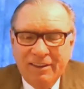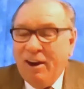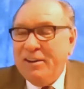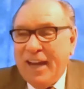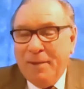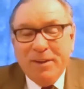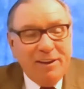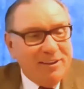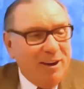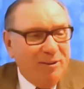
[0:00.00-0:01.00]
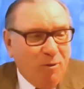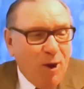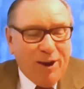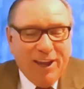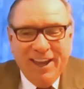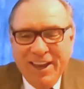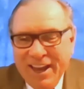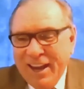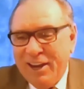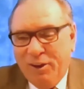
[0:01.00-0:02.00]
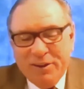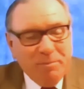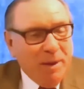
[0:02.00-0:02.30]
there are times I start walking, you know,